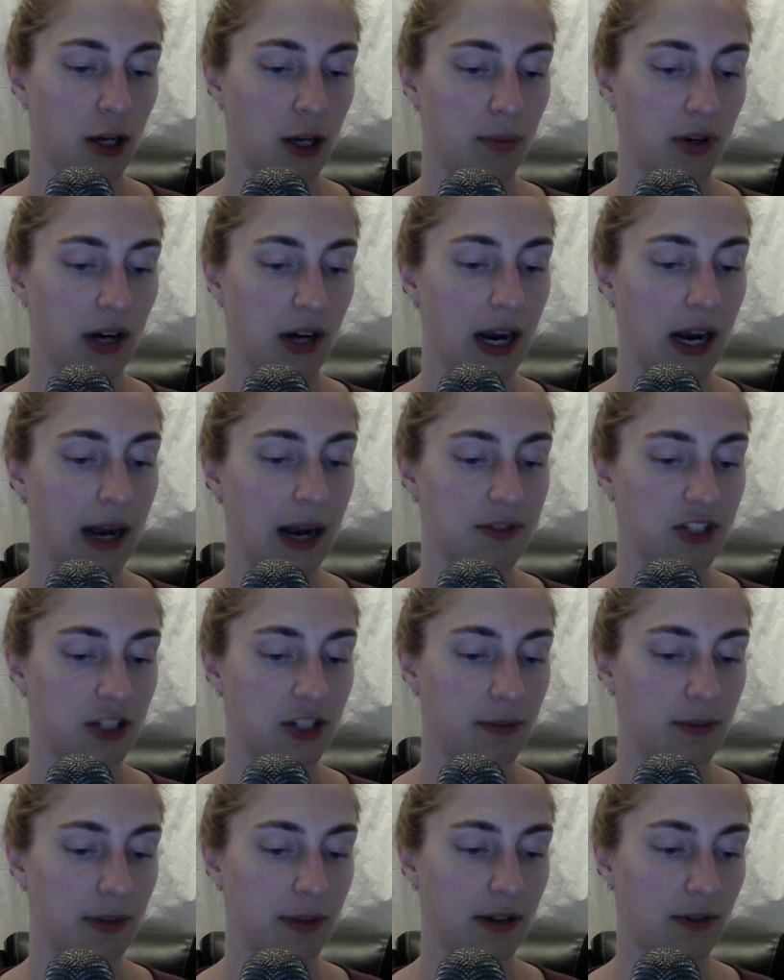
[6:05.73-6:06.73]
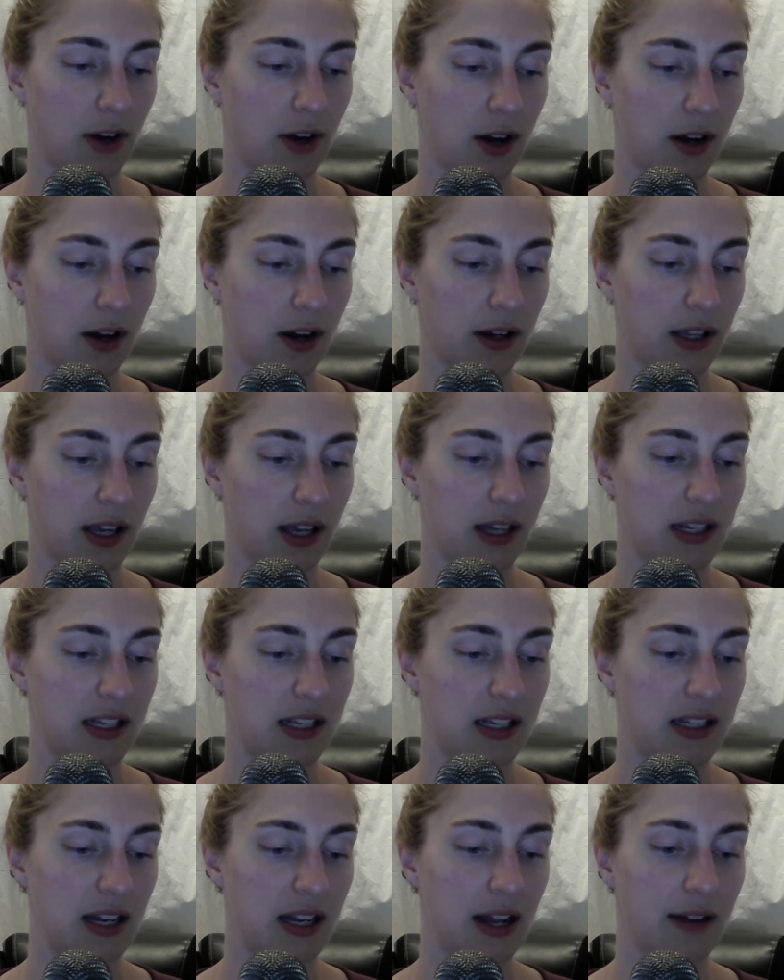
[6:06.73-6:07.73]
Perhaps she'd been wrong, and he
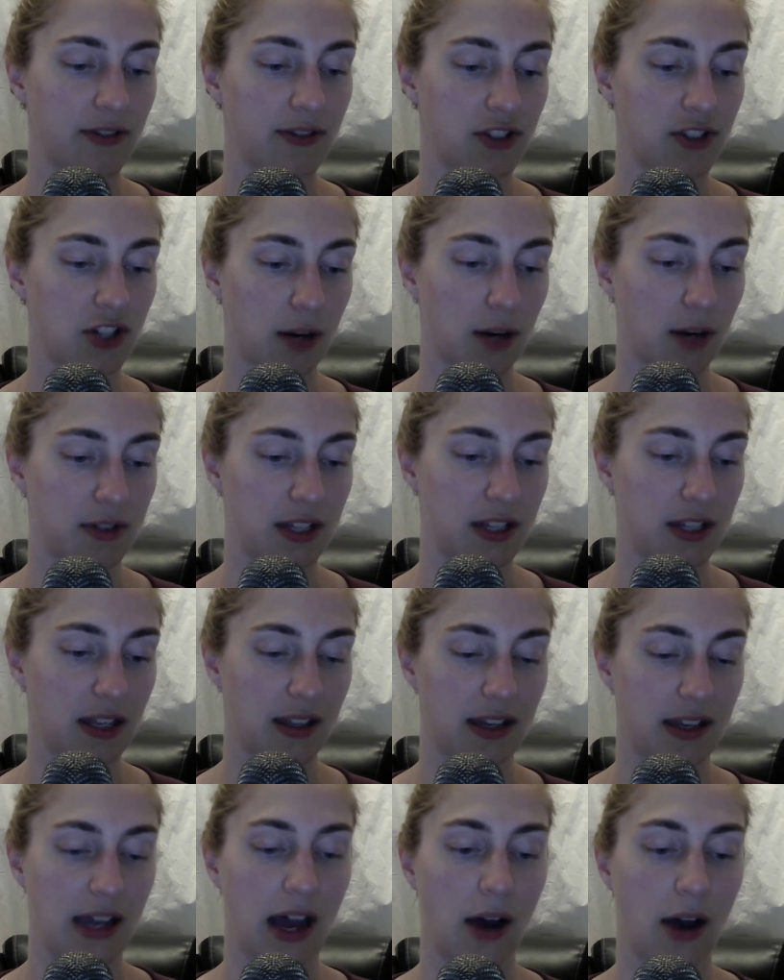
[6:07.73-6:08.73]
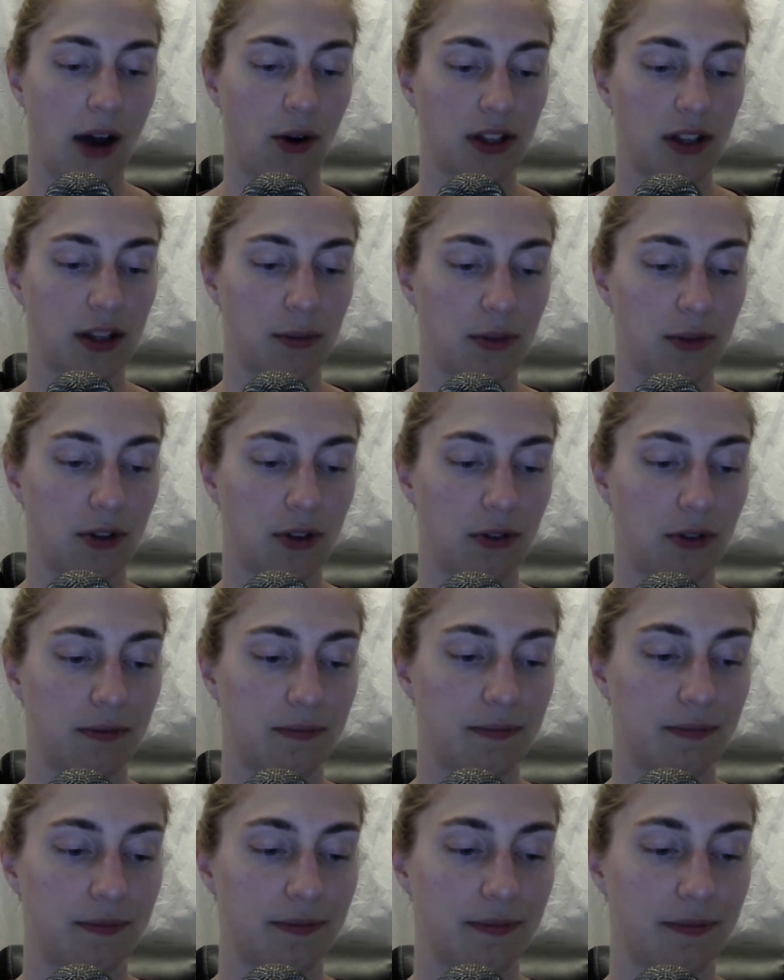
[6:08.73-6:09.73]
did have sharp teeth and howl at the moon.
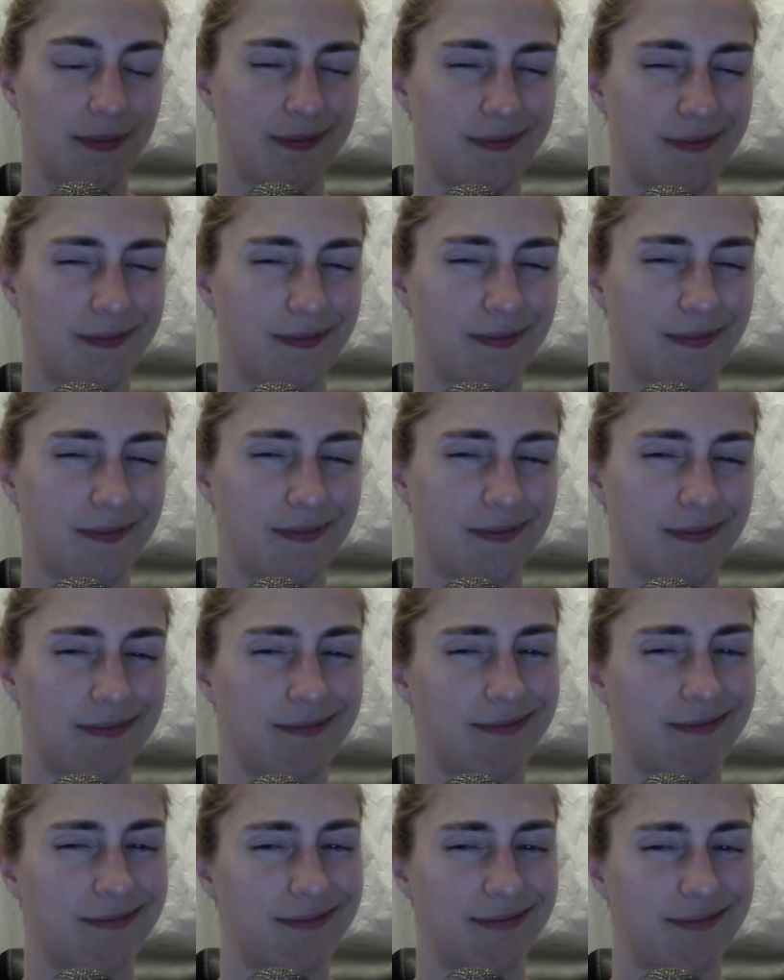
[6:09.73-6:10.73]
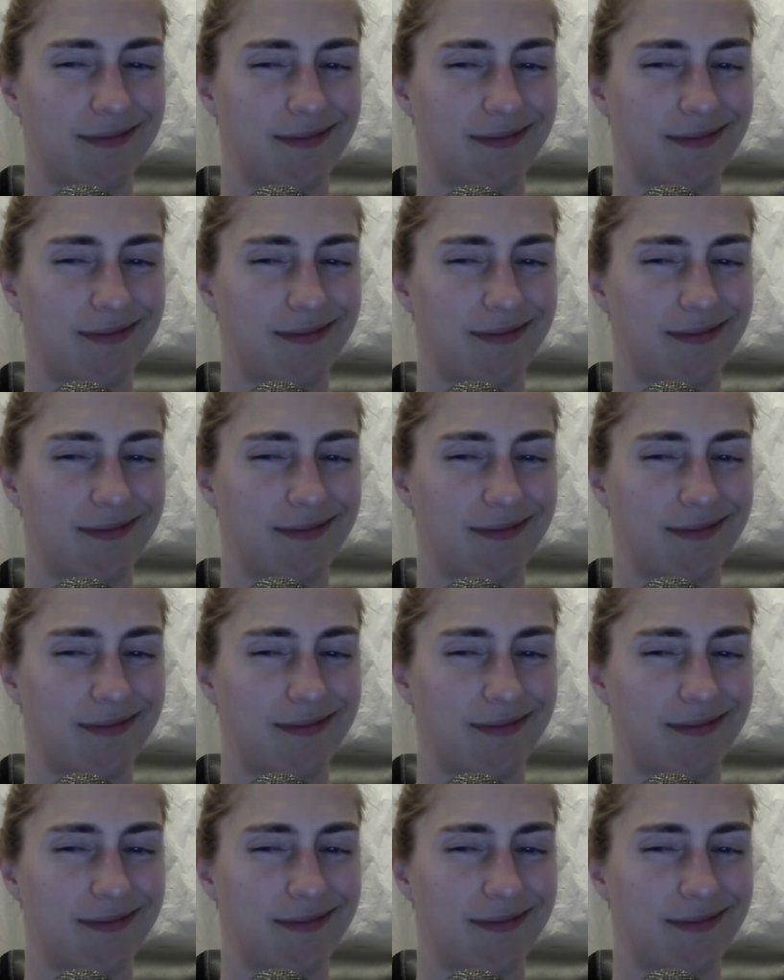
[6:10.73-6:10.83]
Mm.